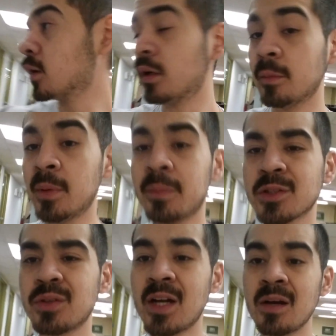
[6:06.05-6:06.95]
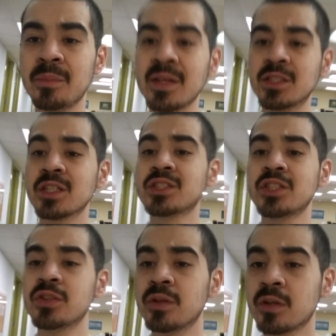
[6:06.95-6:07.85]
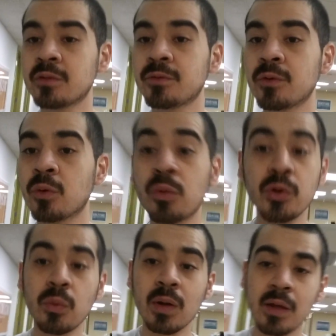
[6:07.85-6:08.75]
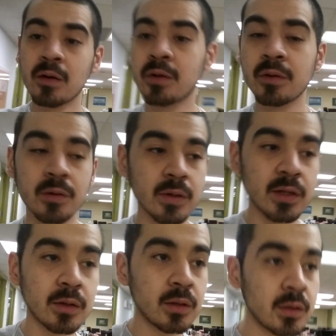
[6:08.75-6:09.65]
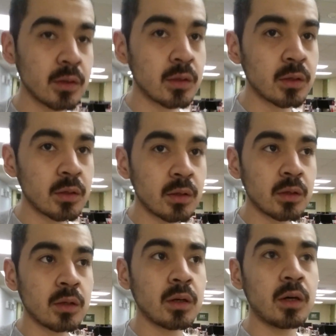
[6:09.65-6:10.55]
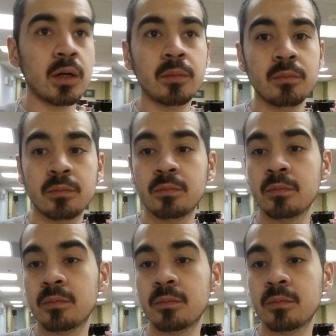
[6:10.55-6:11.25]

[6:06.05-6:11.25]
Uh, people should not be judging you, you know, for who you really are, you know, and, um,